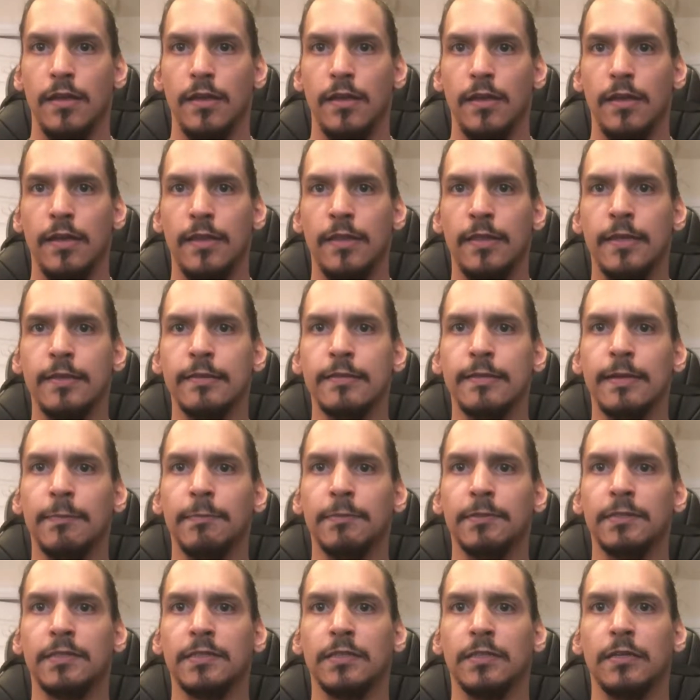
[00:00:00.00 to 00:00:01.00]
In this
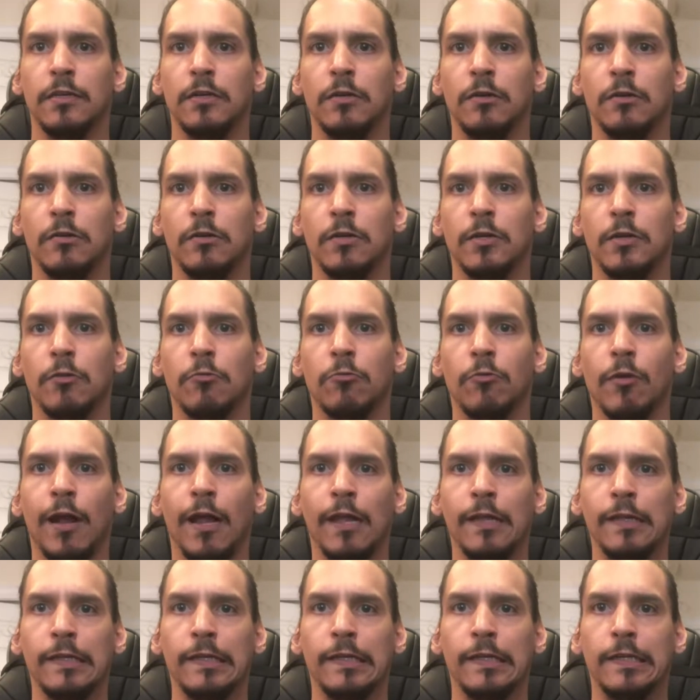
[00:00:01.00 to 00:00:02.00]
episode,
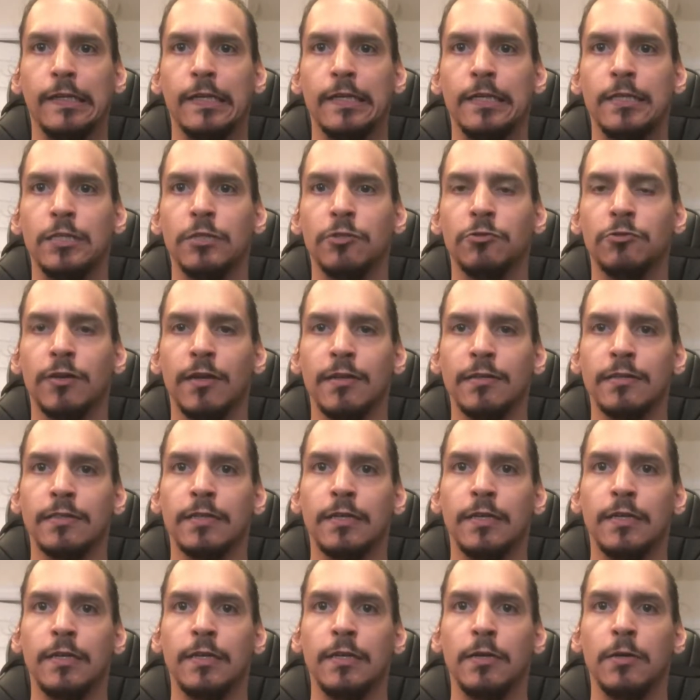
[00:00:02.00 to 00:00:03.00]
Rollin is
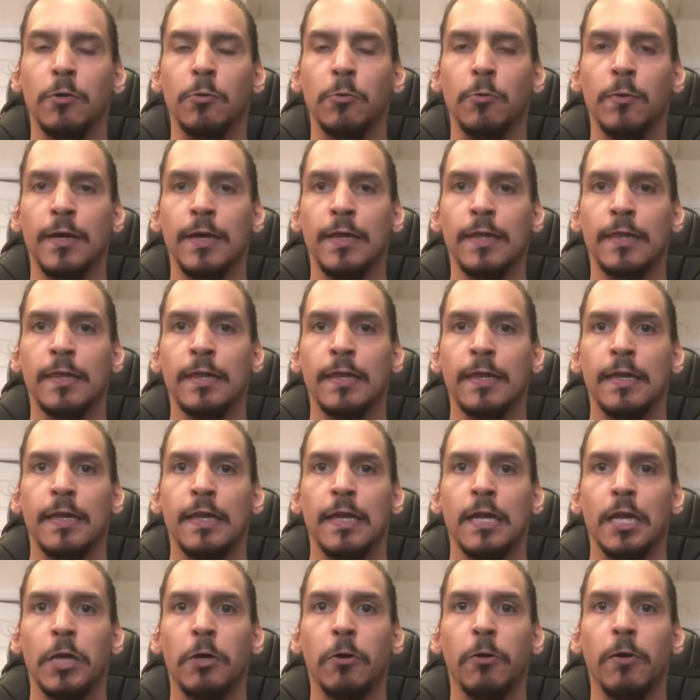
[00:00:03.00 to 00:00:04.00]
entrusted with
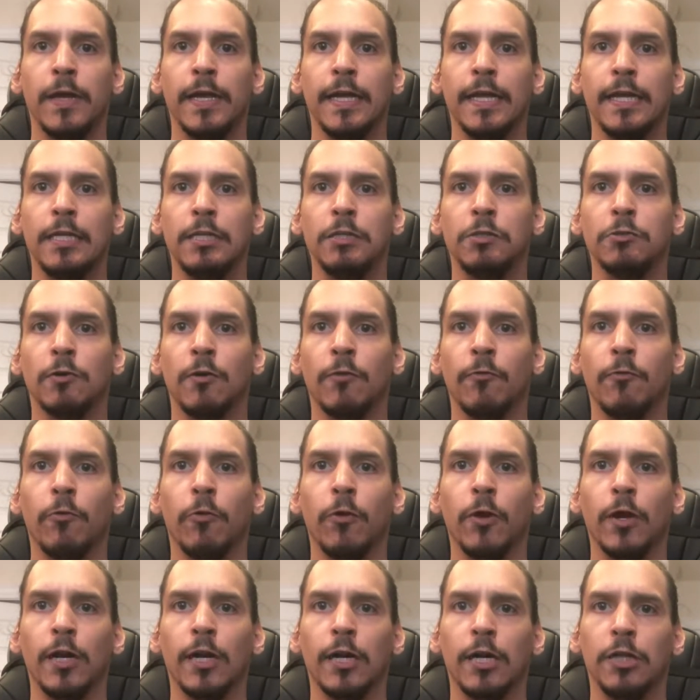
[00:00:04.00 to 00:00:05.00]
going into a
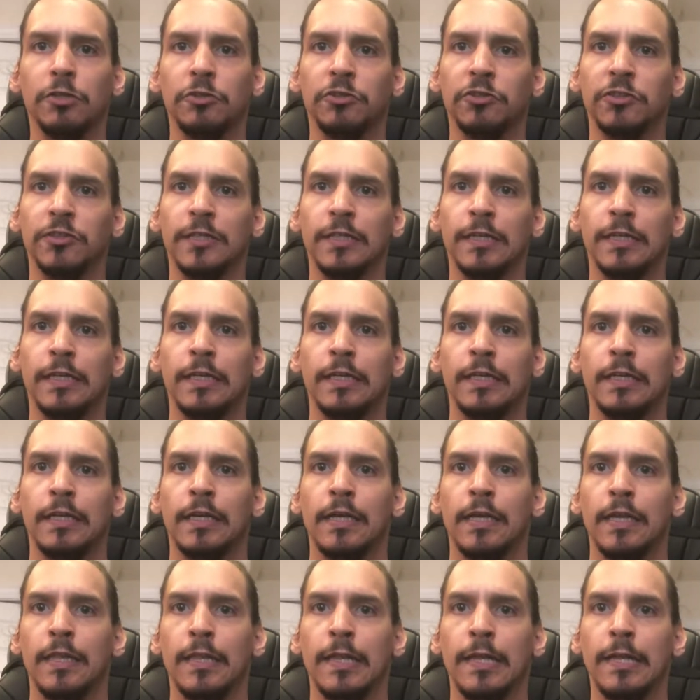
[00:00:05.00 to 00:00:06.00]
foreign country
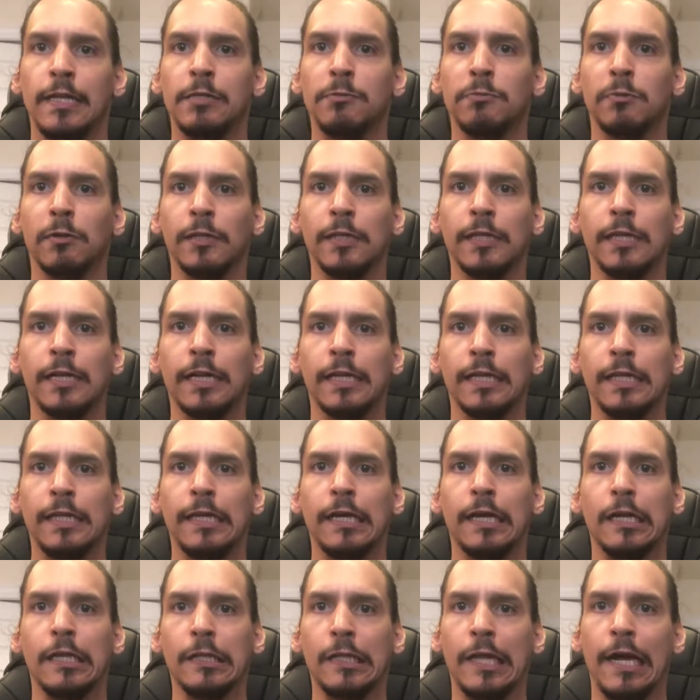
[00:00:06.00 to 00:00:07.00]
that is politically
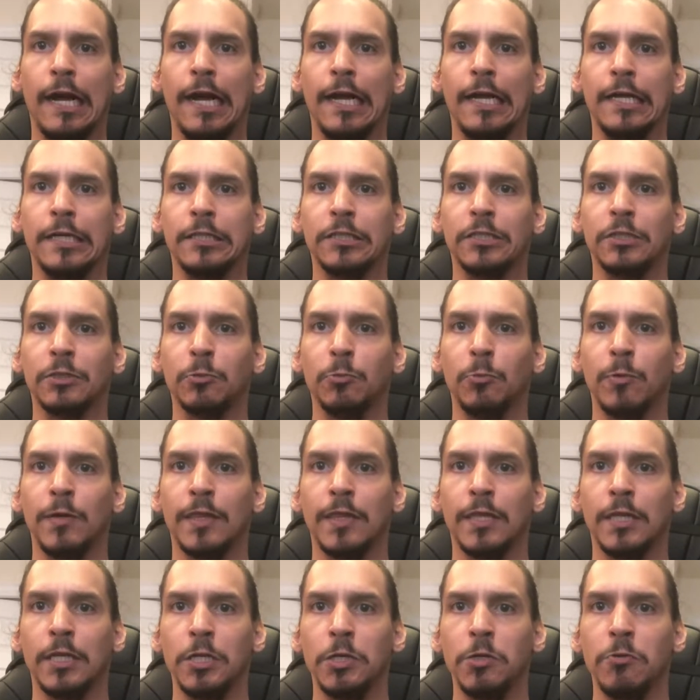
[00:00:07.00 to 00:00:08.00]
aligned
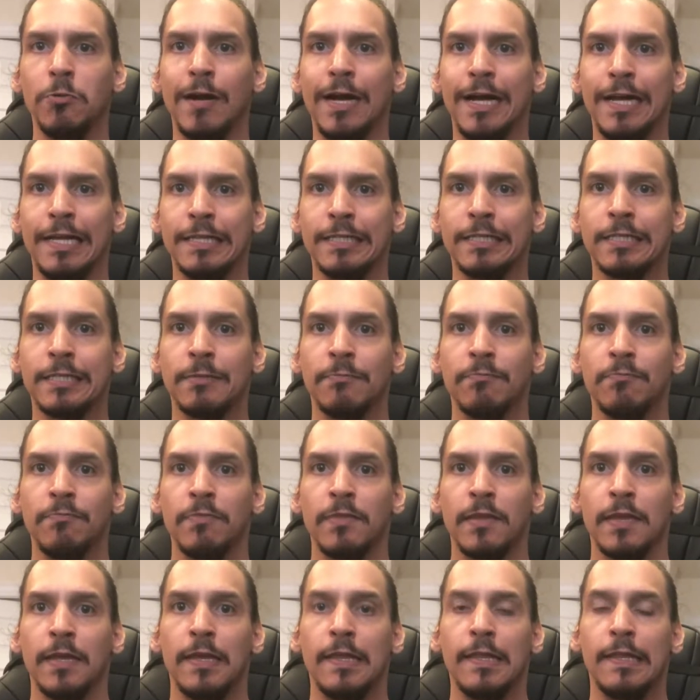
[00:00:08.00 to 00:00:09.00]
with the US,
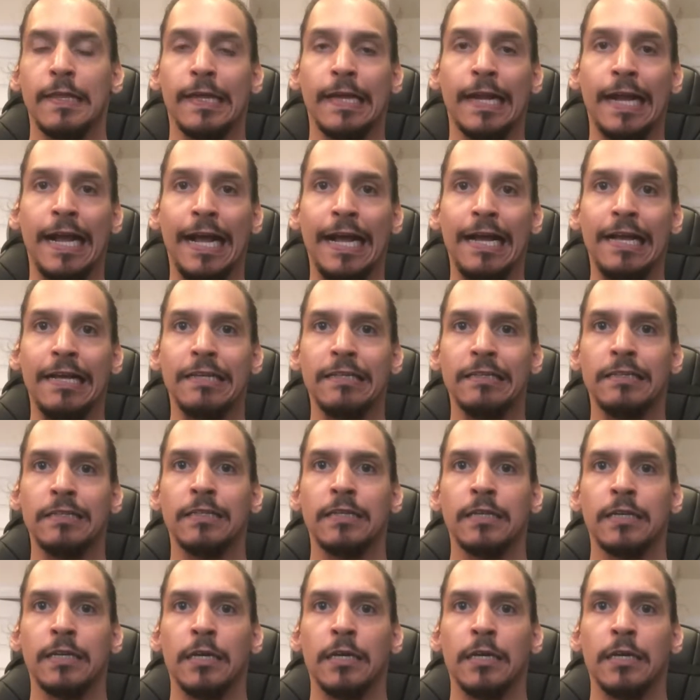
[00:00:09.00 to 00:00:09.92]
that has